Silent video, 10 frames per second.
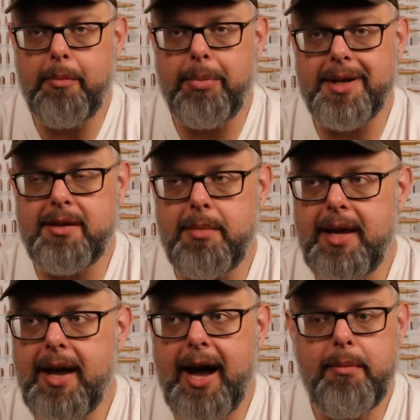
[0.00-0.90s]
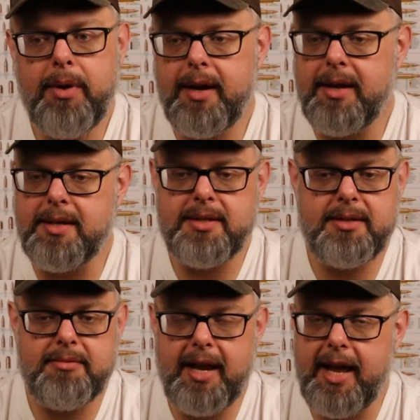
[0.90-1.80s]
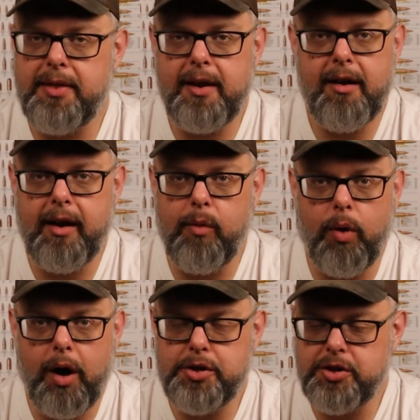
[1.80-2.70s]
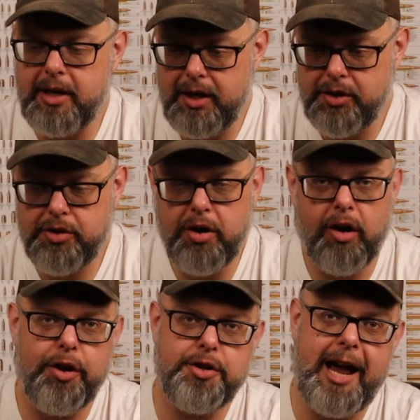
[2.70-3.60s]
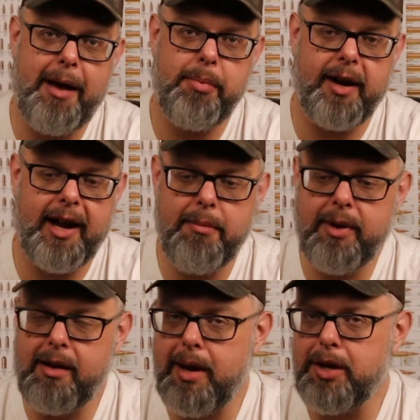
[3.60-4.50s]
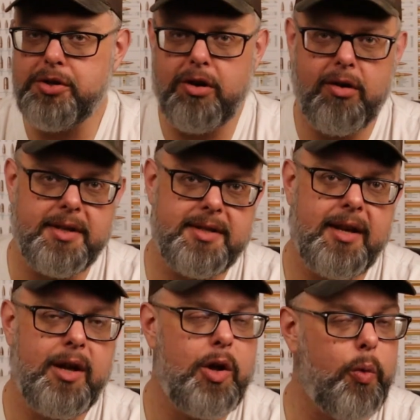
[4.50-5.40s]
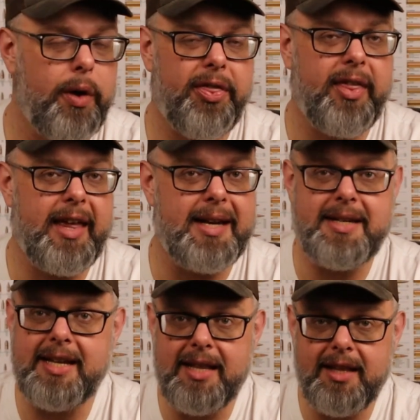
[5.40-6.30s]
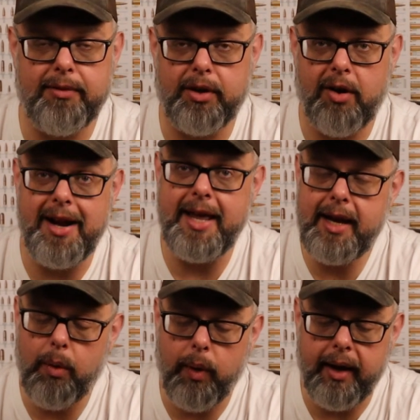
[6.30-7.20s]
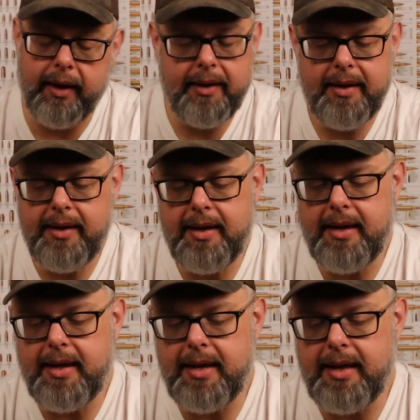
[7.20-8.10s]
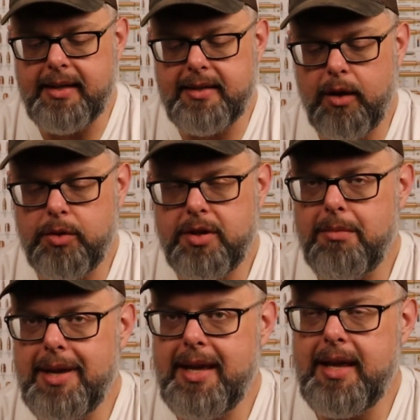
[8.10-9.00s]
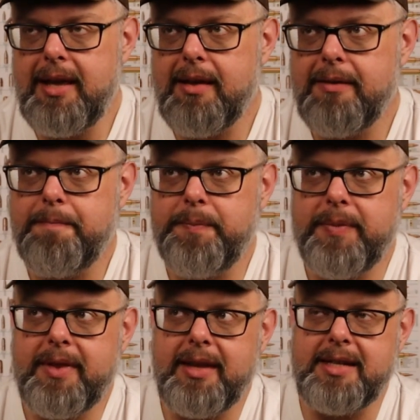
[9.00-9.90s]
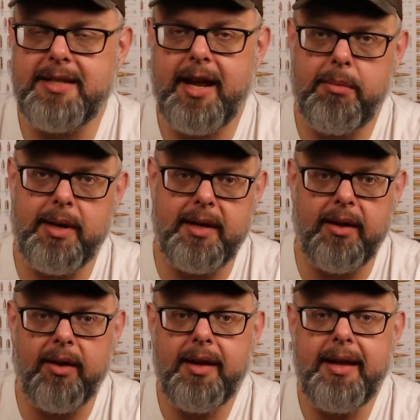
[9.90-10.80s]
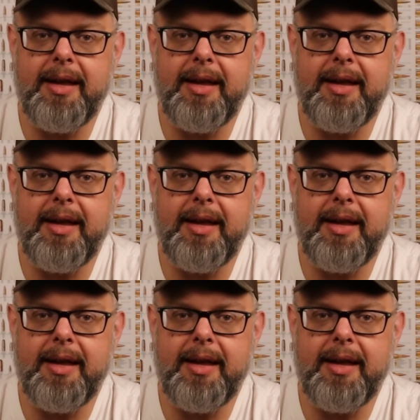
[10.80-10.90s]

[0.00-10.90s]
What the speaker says: But to me, I'm gonna stand there and watch each charge happen, and I'm gonna make sure it's within 1/10 of a grain anyway. And so to me, it's not a big deal.